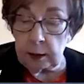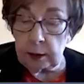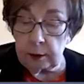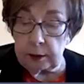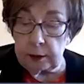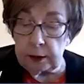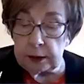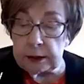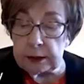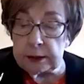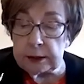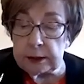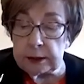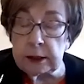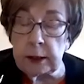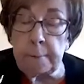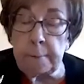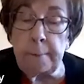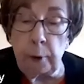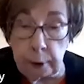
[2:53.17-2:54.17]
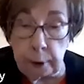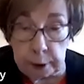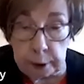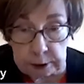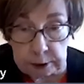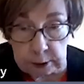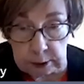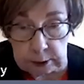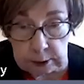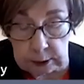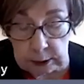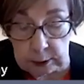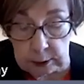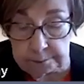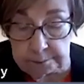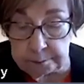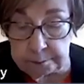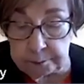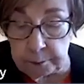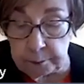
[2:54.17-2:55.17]
This is important.
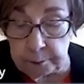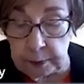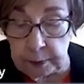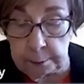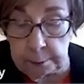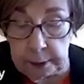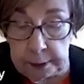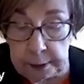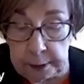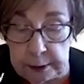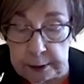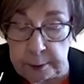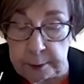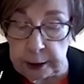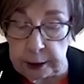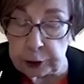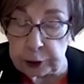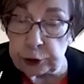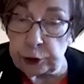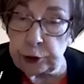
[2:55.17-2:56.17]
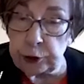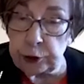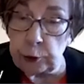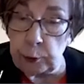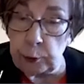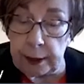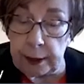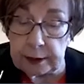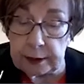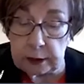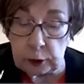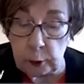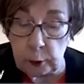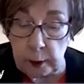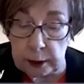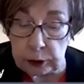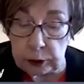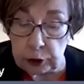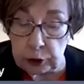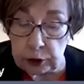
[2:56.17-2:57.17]
Please make sure you ask
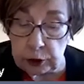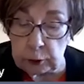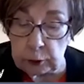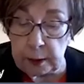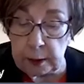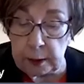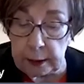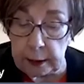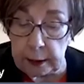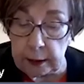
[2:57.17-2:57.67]
questions by